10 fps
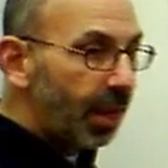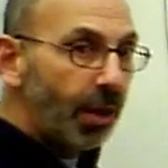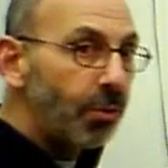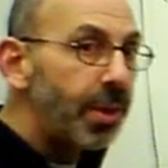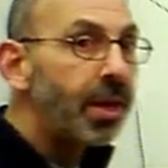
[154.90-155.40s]

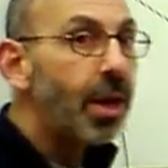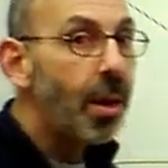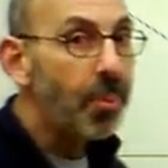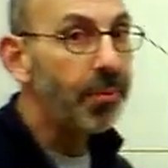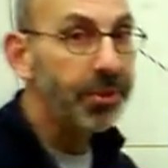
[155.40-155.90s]
And we make a
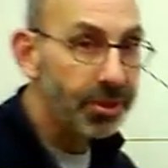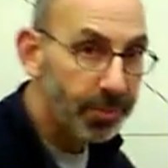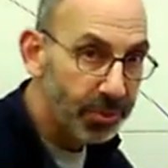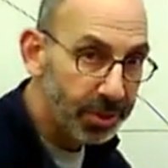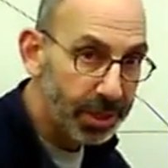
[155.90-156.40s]
couple of
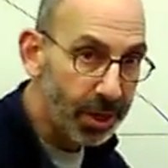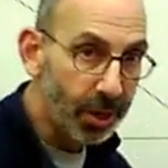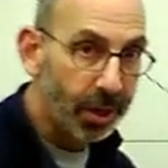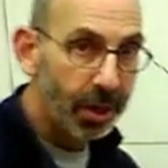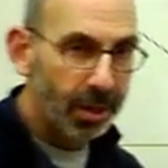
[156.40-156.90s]
assumptions
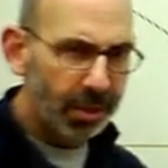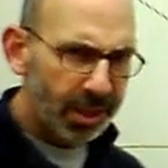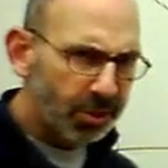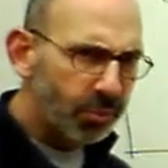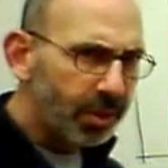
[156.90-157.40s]
here.
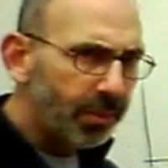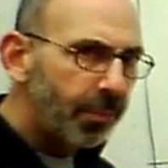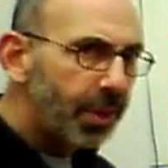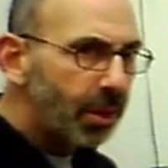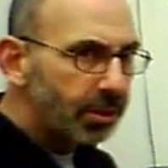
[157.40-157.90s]
This one,
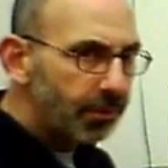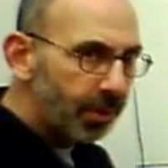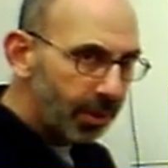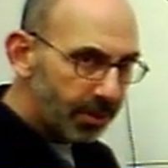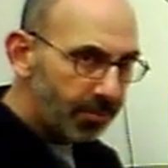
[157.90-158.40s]
because of
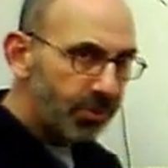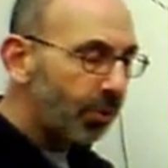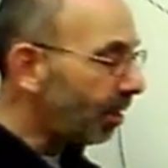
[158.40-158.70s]
an assumption